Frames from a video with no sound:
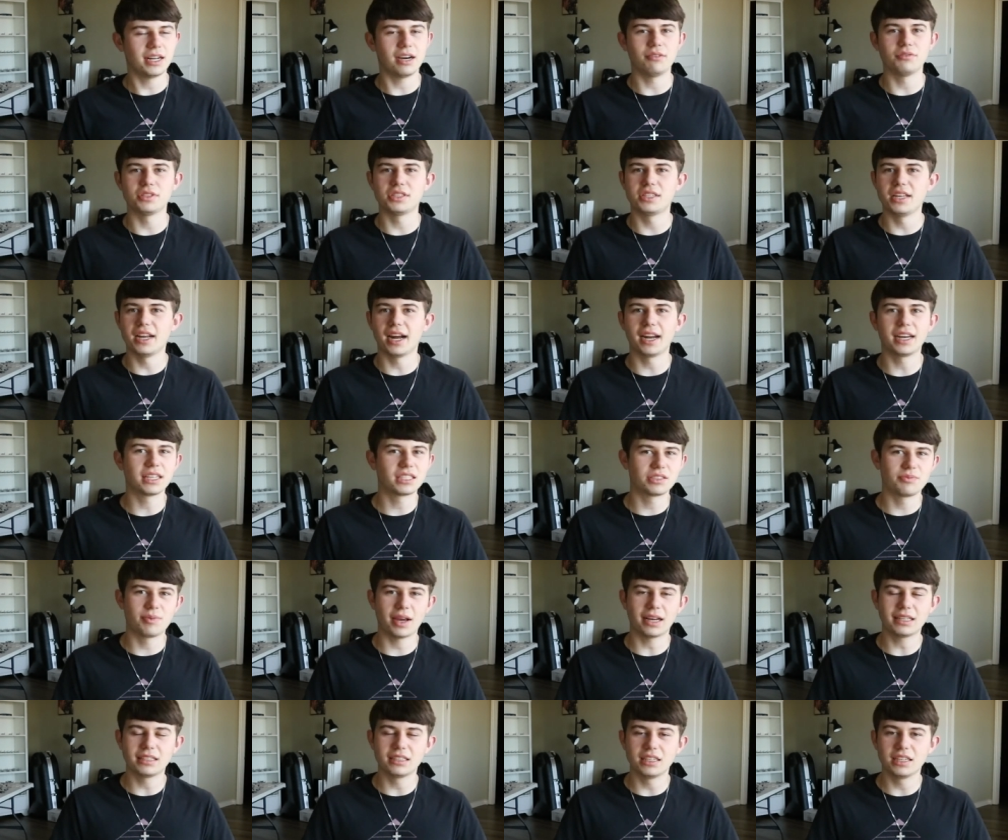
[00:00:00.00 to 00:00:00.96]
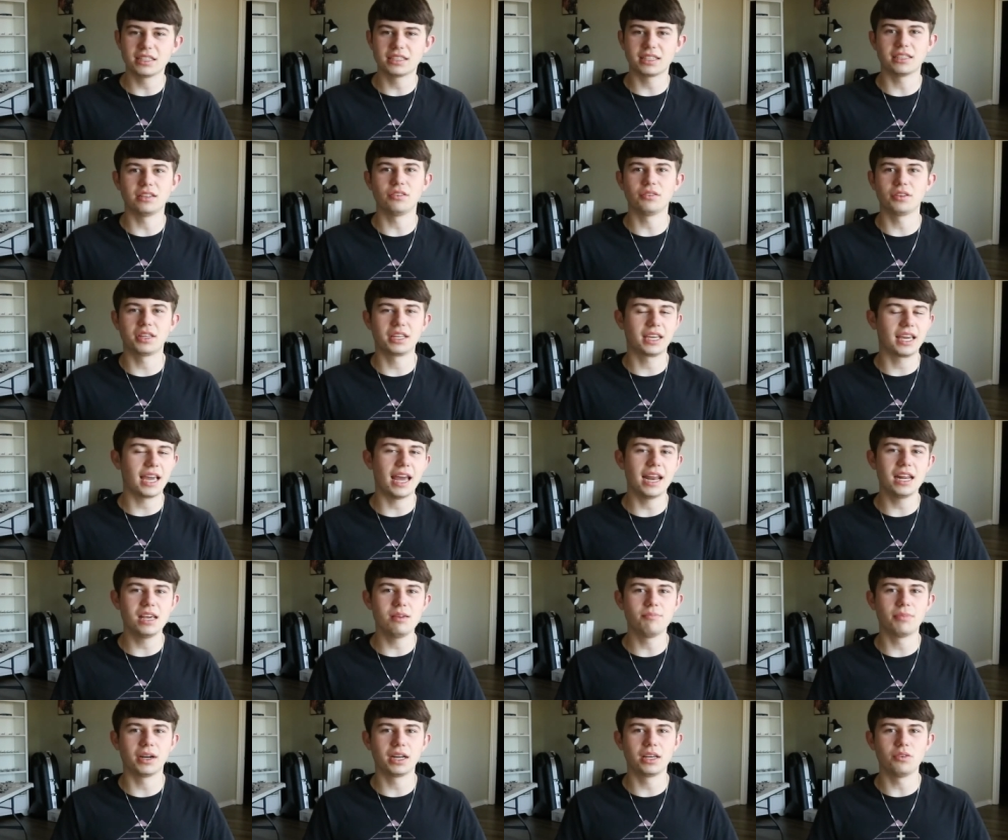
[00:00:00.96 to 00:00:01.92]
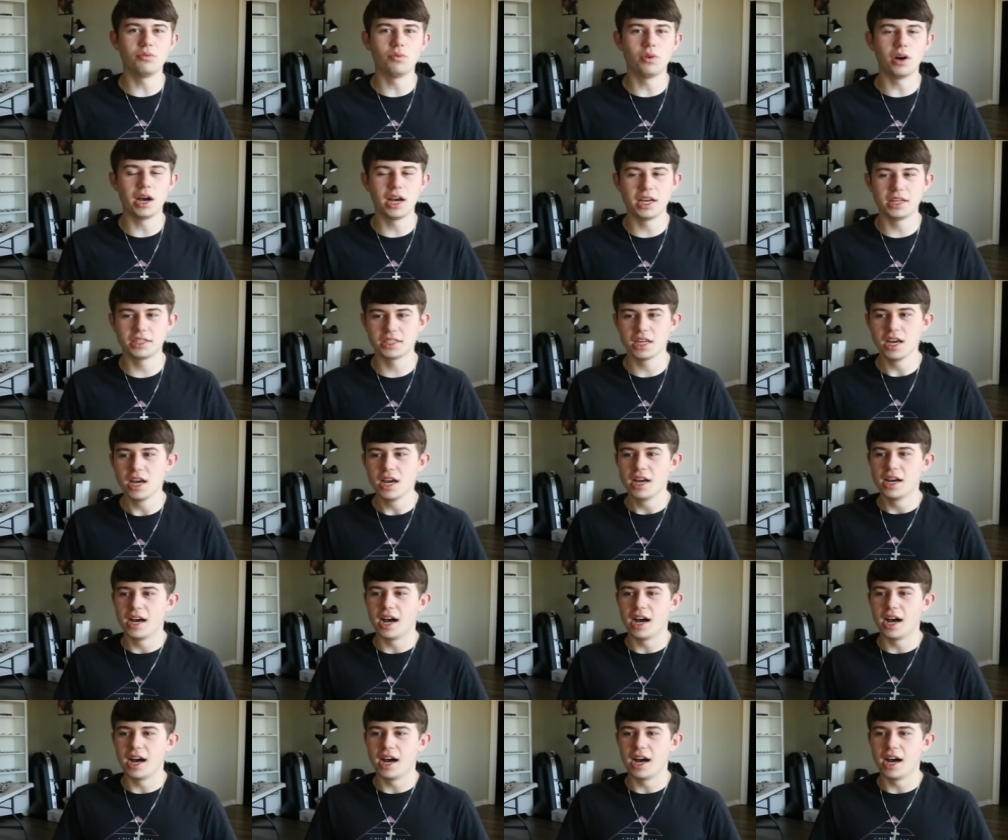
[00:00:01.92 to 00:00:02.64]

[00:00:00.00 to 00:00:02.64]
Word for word: I was not expecting this. I don't think anybody was.